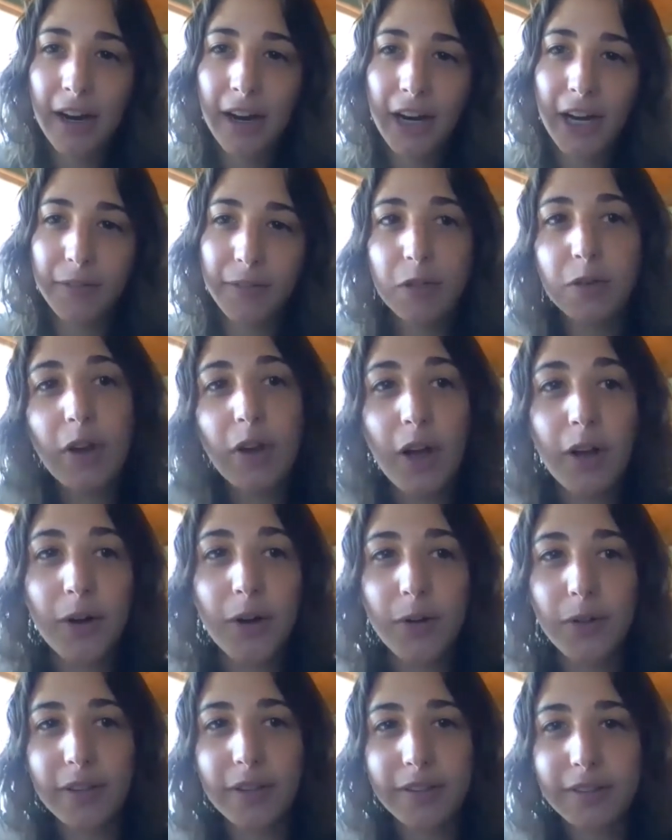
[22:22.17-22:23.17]
if you
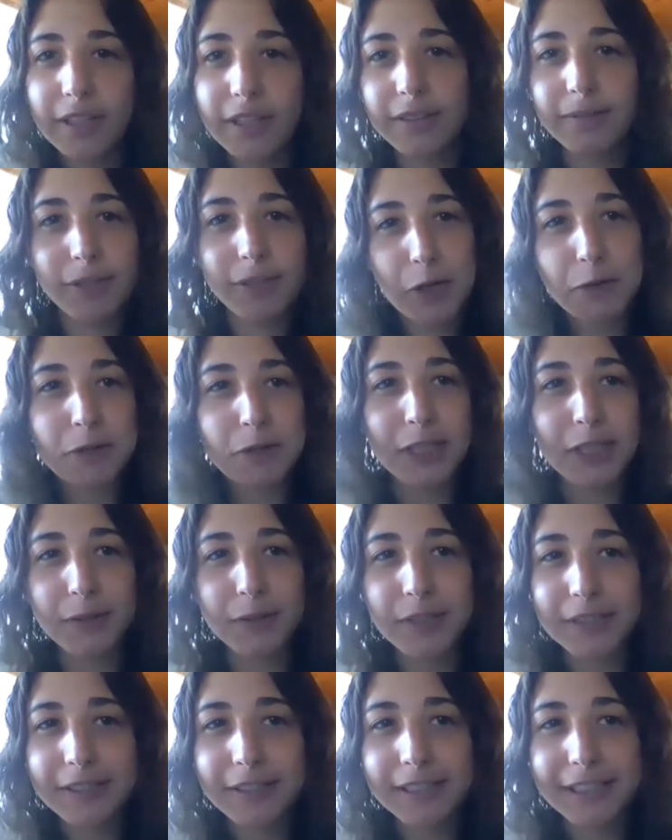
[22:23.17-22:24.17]
know that so-and-so
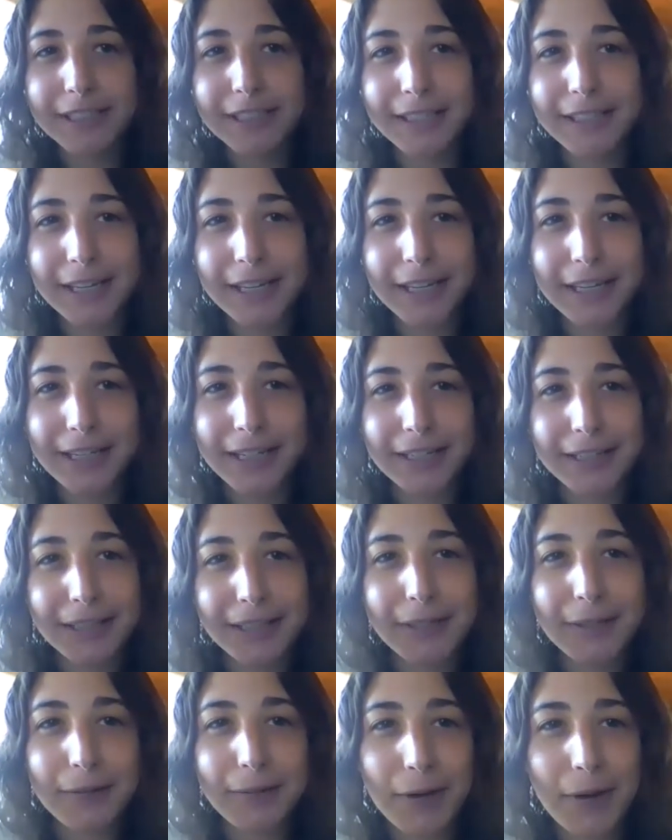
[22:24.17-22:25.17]
does this thing,
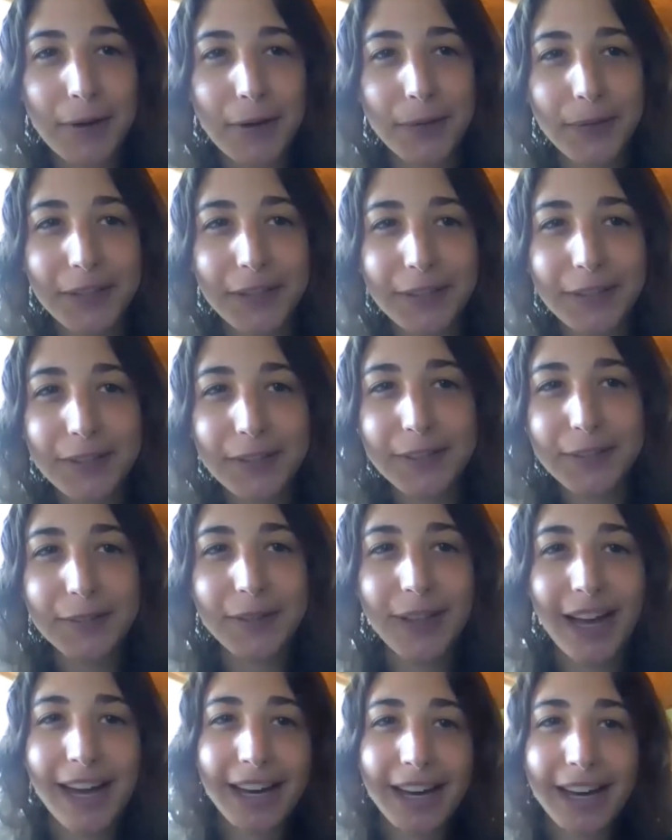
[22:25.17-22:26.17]
then you know that you can do
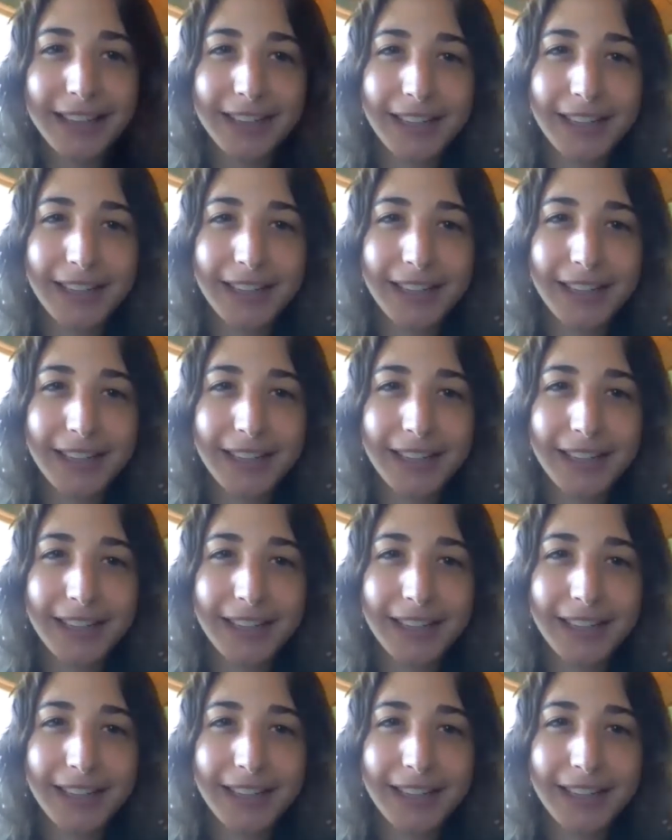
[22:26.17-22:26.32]
that.